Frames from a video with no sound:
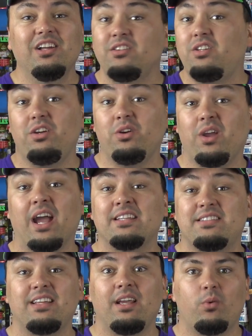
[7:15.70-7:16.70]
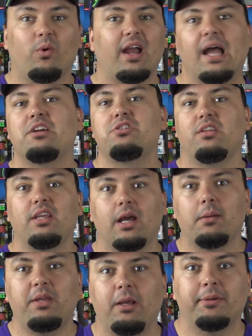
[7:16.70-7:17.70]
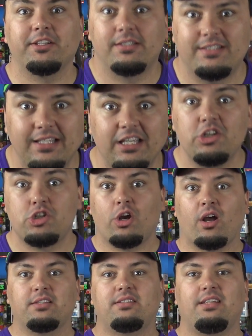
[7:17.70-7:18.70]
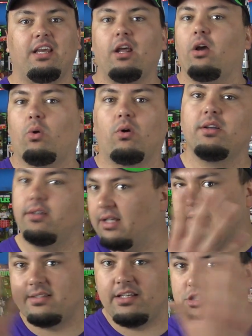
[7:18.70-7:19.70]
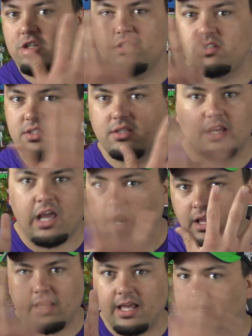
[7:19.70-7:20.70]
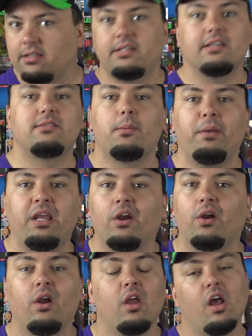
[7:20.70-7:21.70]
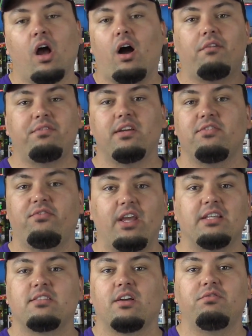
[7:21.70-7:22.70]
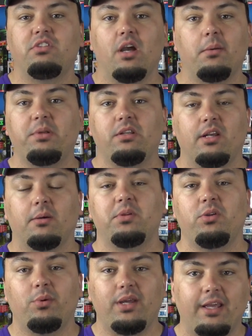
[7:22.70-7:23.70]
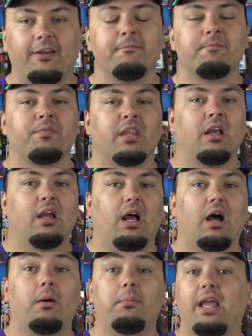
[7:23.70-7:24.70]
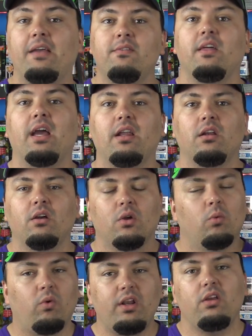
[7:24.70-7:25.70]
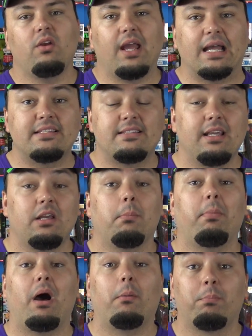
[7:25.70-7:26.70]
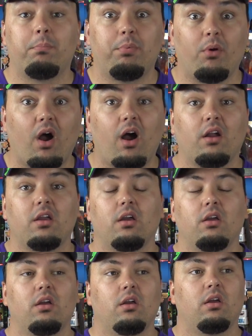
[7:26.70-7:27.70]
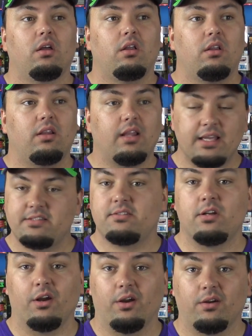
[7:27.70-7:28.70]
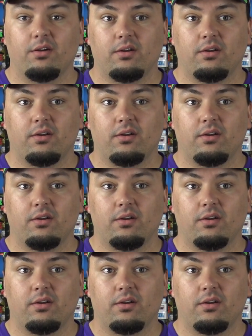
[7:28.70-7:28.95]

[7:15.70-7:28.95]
Do you guys think we're actually going to be able to see John Cena, or is he just going to like disappear off the face of W W E? Um, and then, what do you guys think about Brock Lesnar?